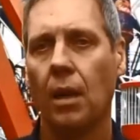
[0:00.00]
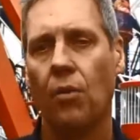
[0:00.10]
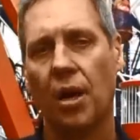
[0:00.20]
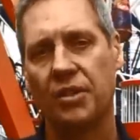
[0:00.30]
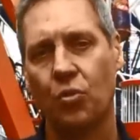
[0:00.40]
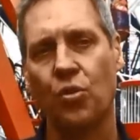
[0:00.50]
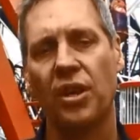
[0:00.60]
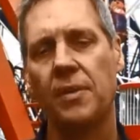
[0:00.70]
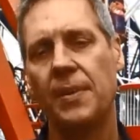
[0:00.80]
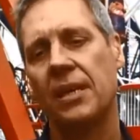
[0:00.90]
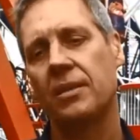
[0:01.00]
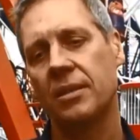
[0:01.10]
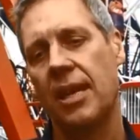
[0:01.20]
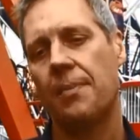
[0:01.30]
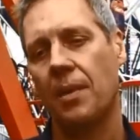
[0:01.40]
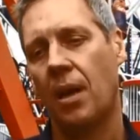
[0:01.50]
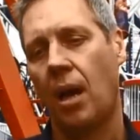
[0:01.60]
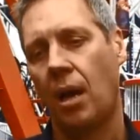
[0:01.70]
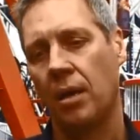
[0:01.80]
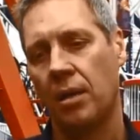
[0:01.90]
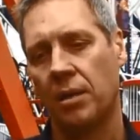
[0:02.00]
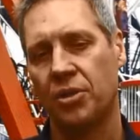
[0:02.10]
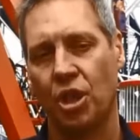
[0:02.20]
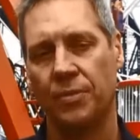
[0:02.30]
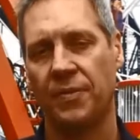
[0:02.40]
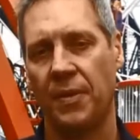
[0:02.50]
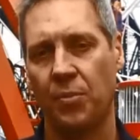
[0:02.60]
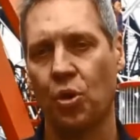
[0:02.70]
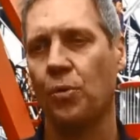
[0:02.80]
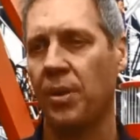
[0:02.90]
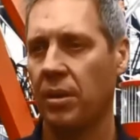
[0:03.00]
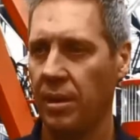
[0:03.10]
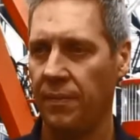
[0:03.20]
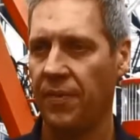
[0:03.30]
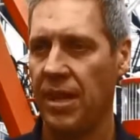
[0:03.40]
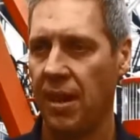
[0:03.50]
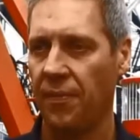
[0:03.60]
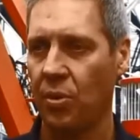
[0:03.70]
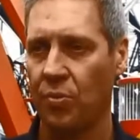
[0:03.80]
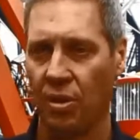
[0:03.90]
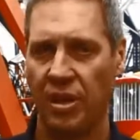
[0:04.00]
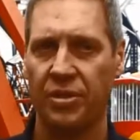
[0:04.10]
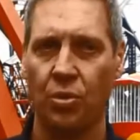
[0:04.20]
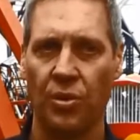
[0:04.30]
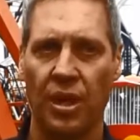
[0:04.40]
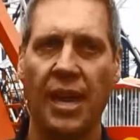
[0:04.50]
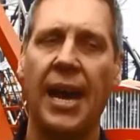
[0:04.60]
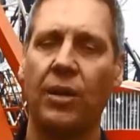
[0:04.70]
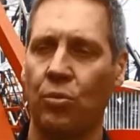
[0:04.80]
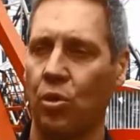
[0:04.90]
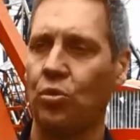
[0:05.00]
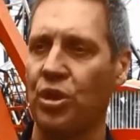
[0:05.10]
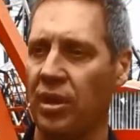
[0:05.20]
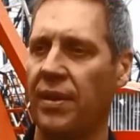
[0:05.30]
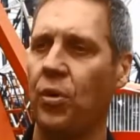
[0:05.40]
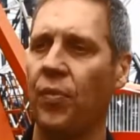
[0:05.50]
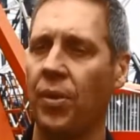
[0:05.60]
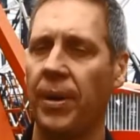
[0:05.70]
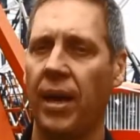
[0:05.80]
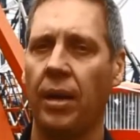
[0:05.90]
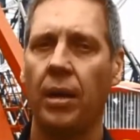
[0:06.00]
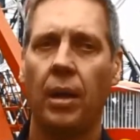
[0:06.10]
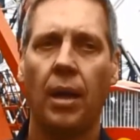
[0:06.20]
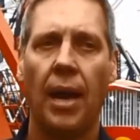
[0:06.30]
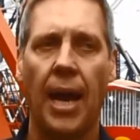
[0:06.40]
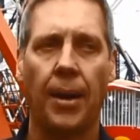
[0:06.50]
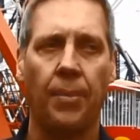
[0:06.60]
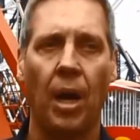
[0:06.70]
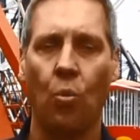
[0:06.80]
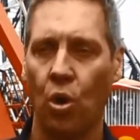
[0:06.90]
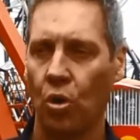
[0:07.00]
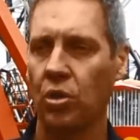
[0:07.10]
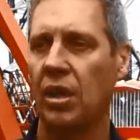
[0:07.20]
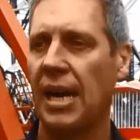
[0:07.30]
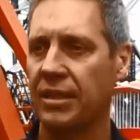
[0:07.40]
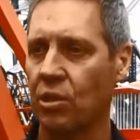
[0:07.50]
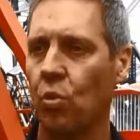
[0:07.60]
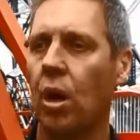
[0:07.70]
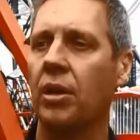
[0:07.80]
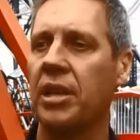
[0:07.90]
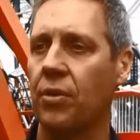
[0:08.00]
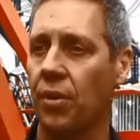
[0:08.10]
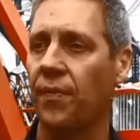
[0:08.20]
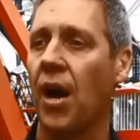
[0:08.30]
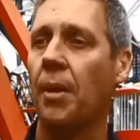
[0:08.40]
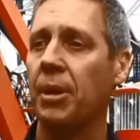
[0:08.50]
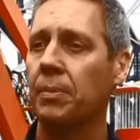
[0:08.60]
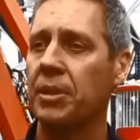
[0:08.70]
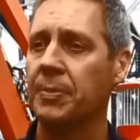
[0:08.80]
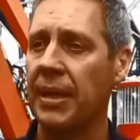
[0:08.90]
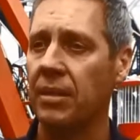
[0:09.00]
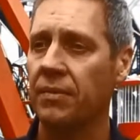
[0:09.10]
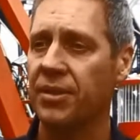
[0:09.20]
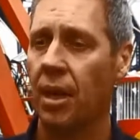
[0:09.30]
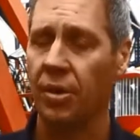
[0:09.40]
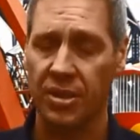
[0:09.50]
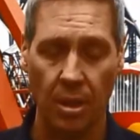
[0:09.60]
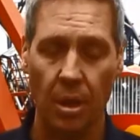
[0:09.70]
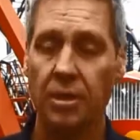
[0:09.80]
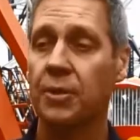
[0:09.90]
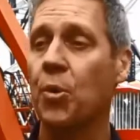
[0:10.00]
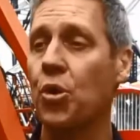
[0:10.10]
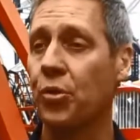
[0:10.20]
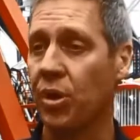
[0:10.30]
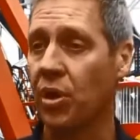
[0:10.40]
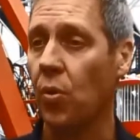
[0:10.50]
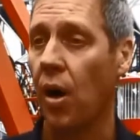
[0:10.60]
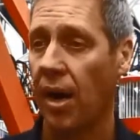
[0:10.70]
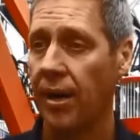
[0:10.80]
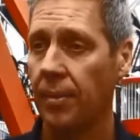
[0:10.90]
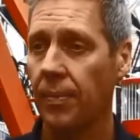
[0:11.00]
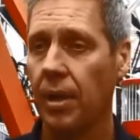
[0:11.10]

Well, it's a really big step in terms of improvement in VF. We really took the car to an all-new level from a world-class quality and refinement perspective. So it's smoother and quieter.